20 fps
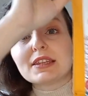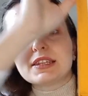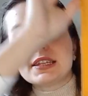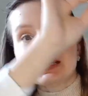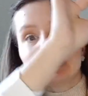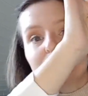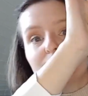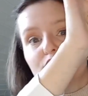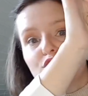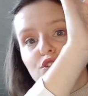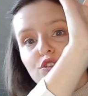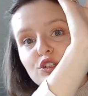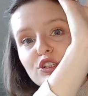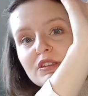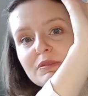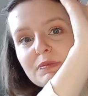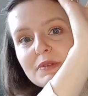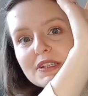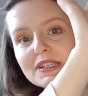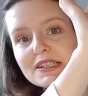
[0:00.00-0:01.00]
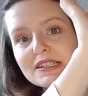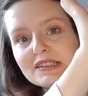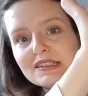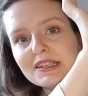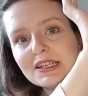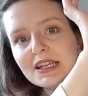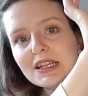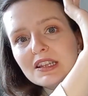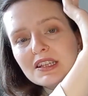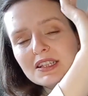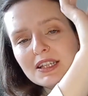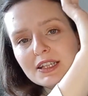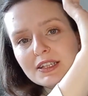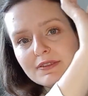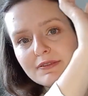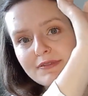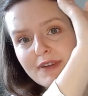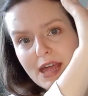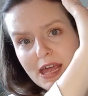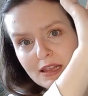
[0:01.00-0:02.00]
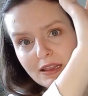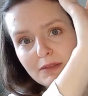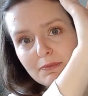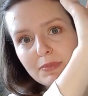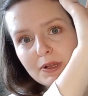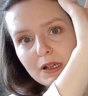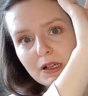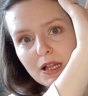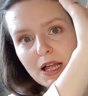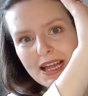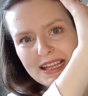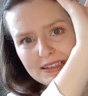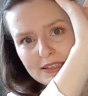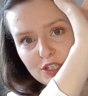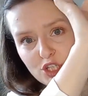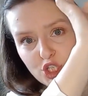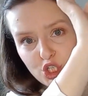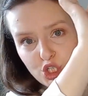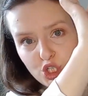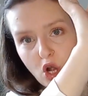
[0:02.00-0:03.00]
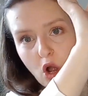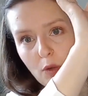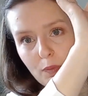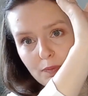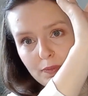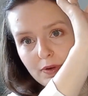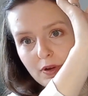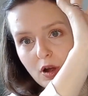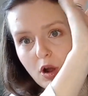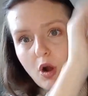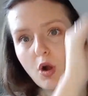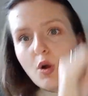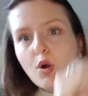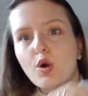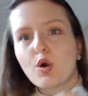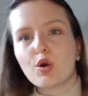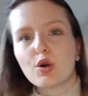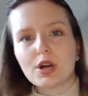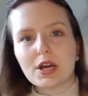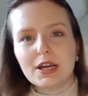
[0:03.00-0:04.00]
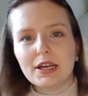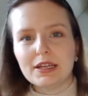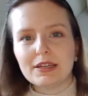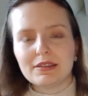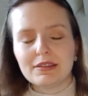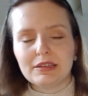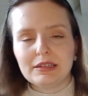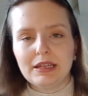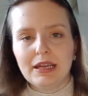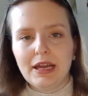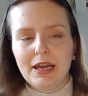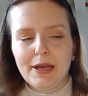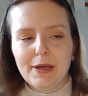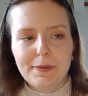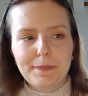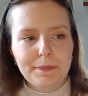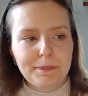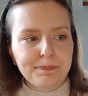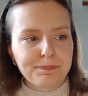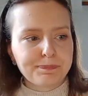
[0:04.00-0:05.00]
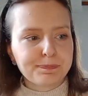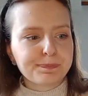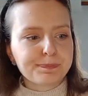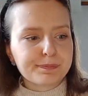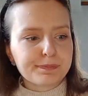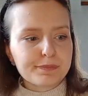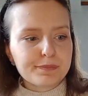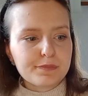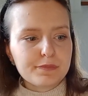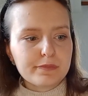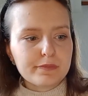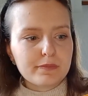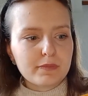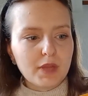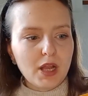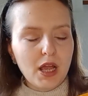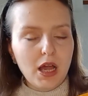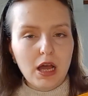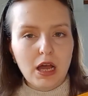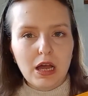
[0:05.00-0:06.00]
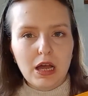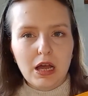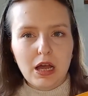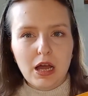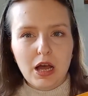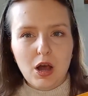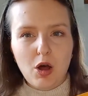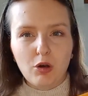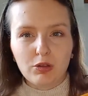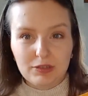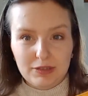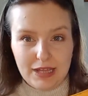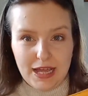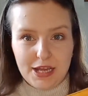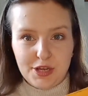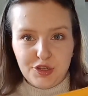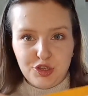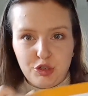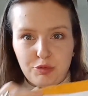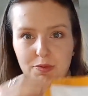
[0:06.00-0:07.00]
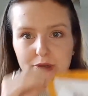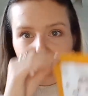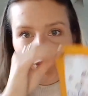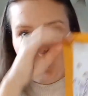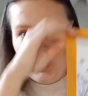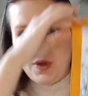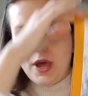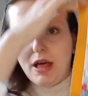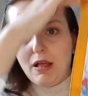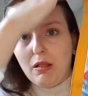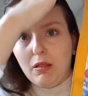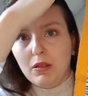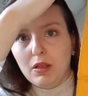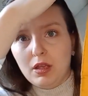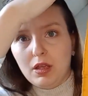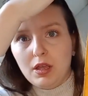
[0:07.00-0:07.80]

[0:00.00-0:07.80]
This should be still available at the shop or in the um, uh, online shop as well